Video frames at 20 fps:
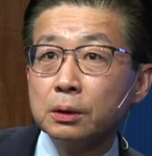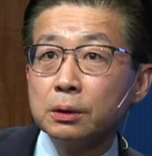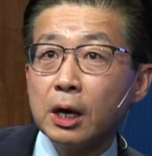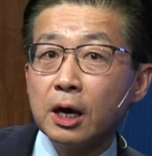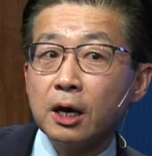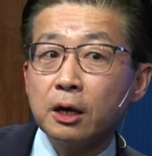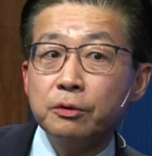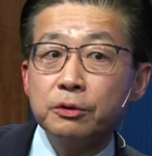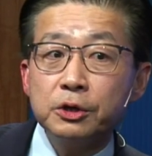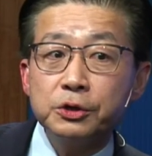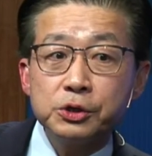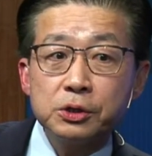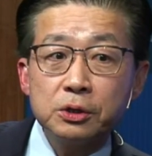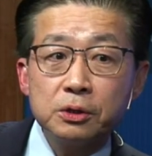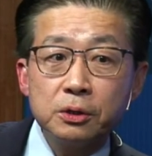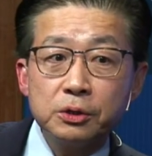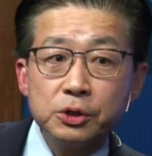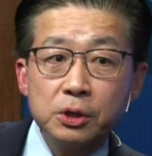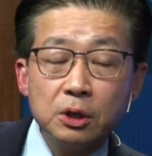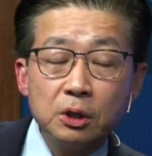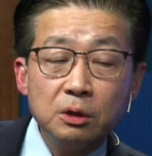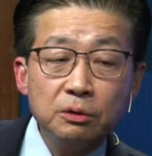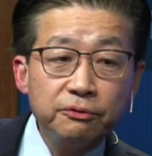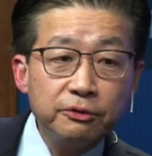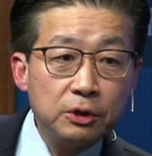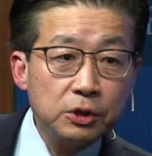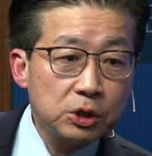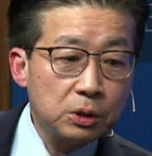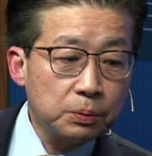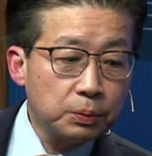And this is an
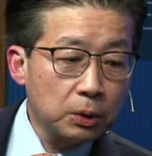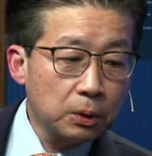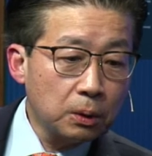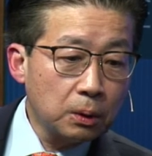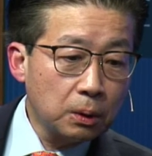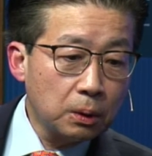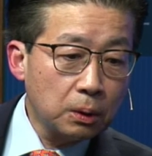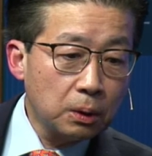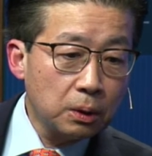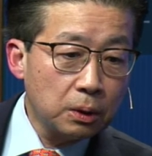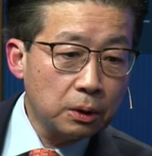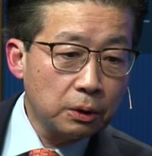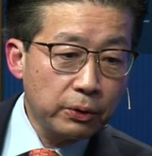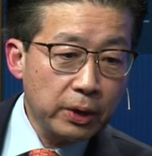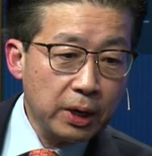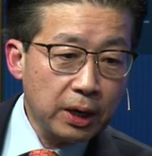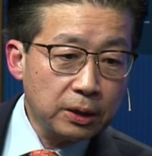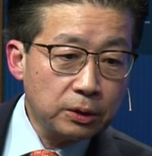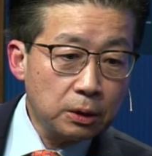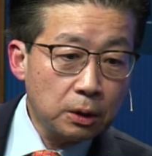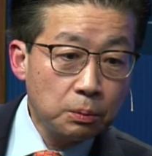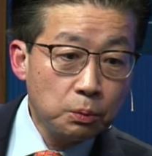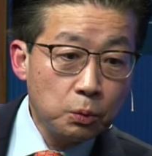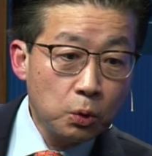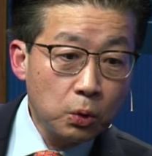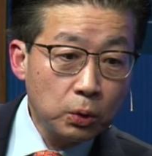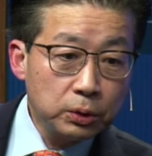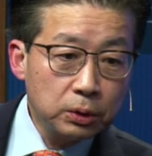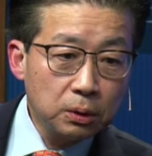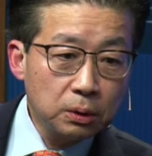invisible threat, a
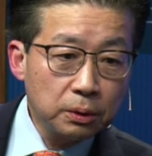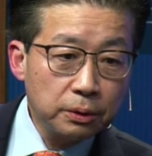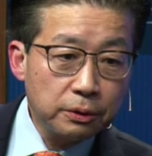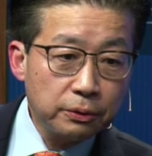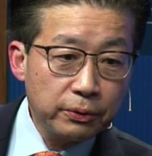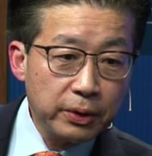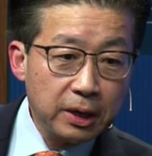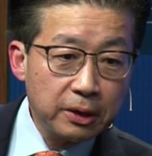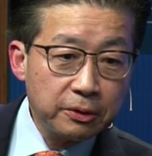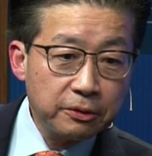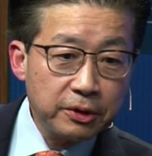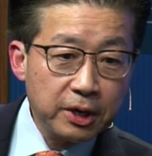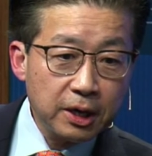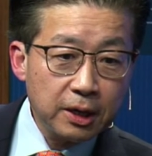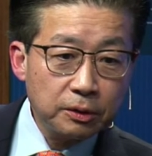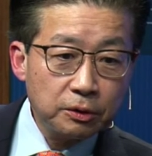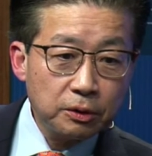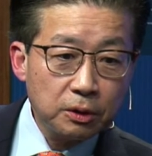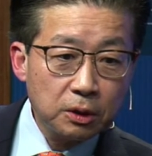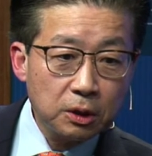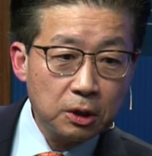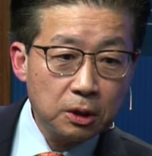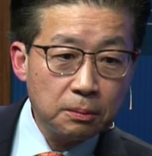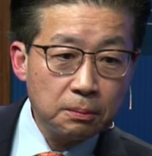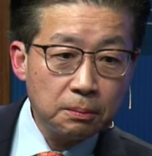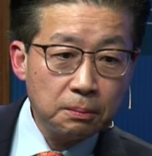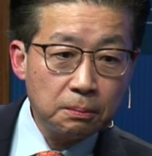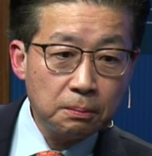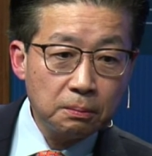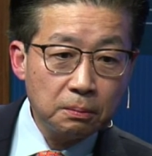mortal threat that the
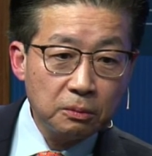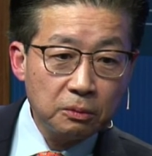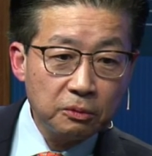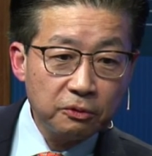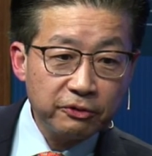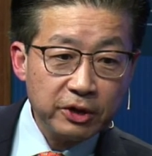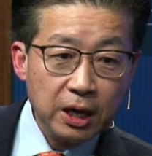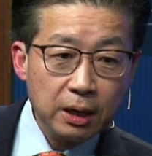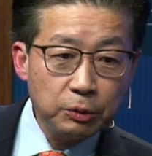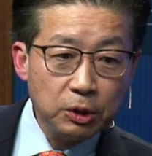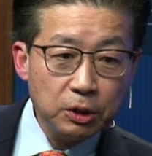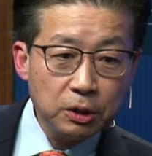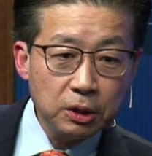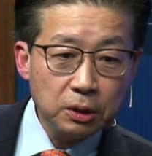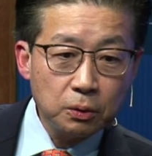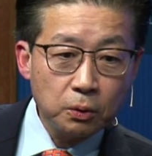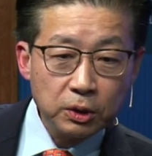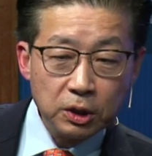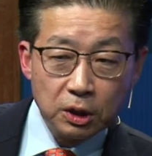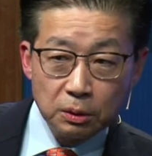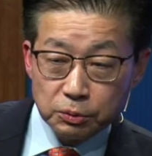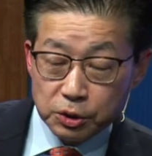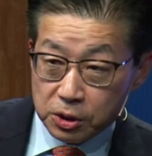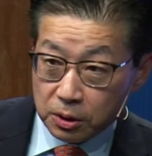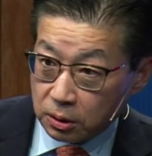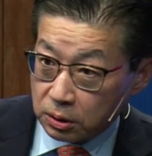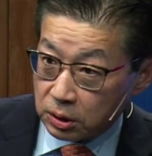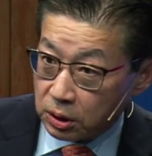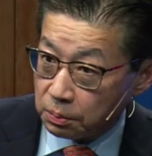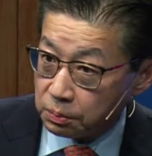Kim family or Kim
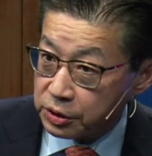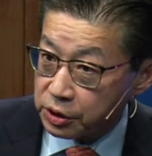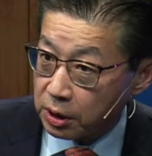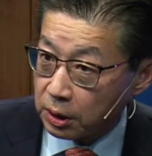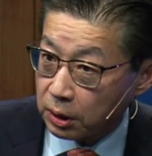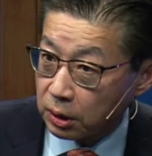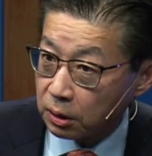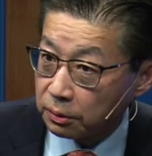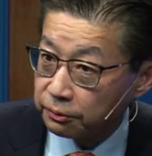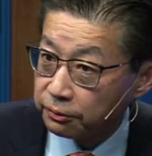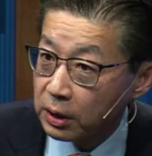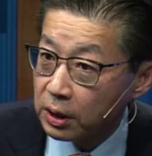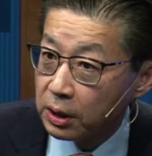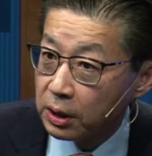Jong-un himself